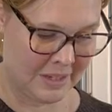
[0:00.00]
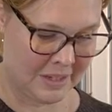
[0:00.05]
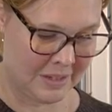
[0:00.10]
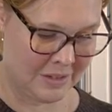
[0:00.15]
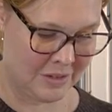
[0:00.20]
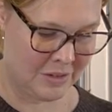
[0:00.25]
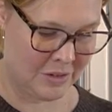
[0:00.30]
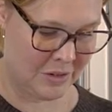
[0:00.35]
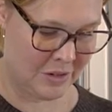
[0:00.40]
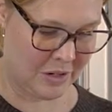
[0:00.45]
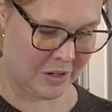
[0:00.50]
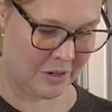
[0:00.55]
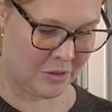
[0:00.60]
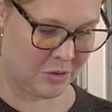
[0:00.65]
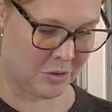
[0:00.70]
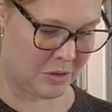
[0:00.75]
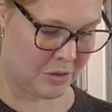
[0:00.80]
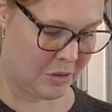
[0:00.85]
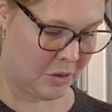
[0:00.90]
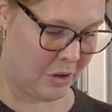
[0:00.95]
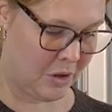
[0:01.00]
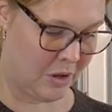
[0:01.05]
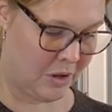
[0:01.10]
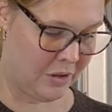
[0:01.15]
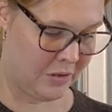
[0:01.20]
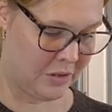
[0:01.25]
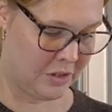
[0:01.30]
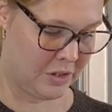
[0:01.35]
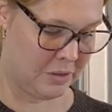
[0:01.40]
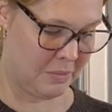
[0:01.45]
So you're gonna drizzle
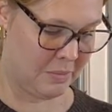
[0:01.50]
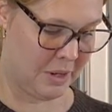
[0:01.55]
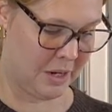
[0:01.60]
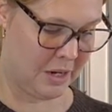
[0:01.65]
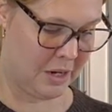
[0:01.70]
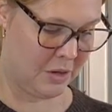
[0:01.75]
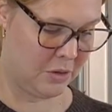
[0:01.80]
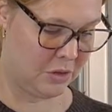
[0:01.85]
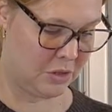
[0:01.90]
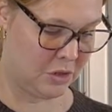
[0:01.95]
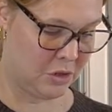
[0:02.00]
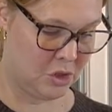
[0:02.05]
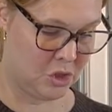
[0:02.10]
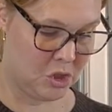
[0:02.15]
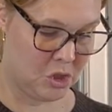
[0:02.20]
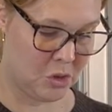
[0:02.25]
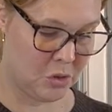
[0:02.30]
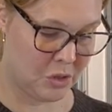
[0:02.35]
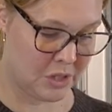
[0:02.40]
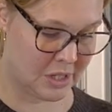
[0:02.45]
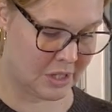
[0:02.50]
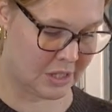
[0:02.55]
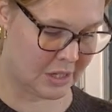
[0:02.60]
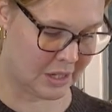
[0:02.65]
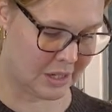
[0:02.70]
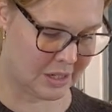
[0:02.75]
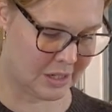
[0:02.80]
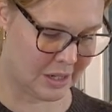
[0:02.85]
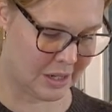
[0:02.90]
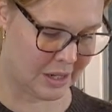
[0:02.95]
all the tomatoes and the juices
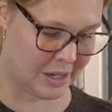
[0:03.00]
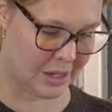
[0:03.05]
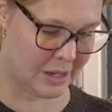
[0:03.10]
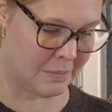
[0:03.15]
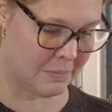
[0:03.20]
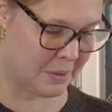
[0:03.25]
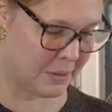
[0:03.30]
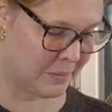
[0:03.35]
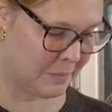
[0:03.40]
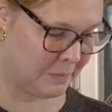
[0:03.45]
on top.